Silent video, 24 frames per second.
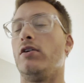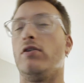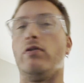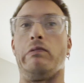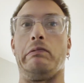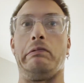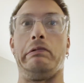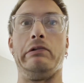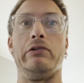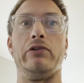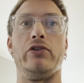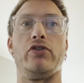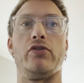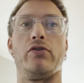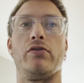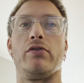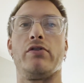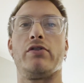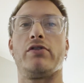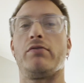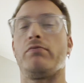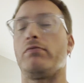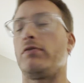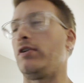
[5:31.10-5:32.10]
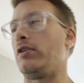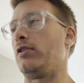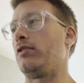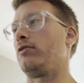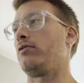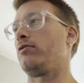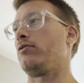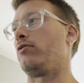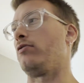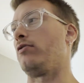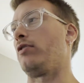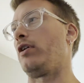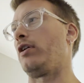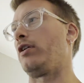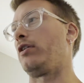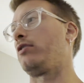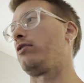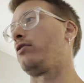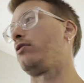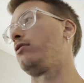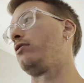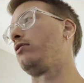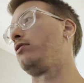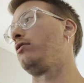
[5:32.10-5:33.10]
really short or something, or like
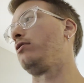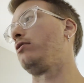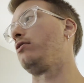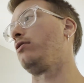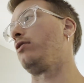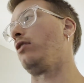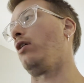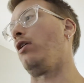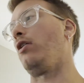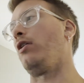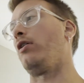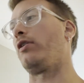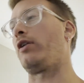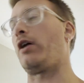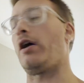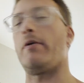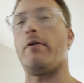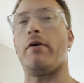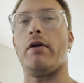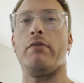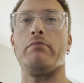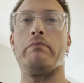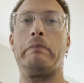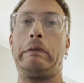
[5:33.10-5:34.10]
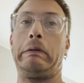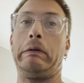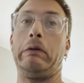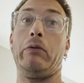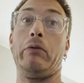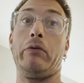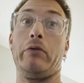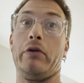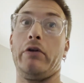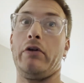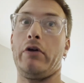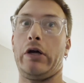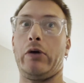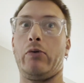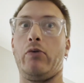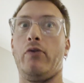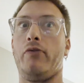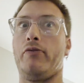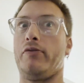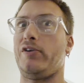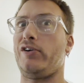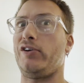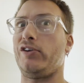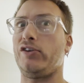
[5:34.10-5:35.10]
not long, or like will
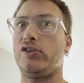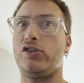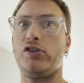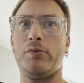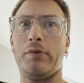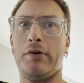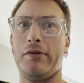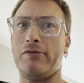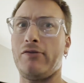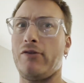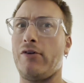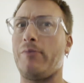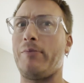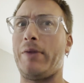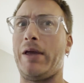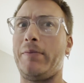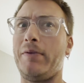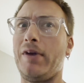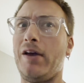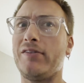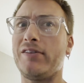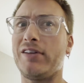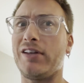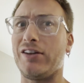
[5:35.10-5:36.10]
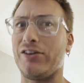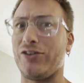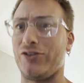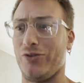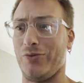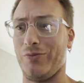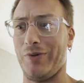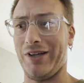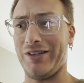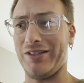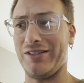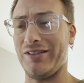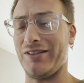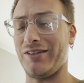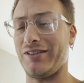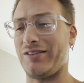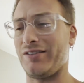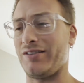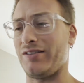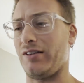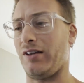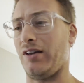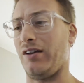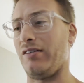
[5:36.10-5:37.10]
fit on a 2x4. Maybe I have to get a
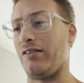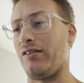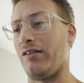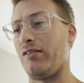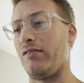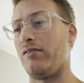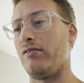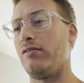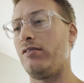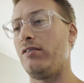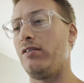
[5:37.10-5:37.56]
2x6. I don't know.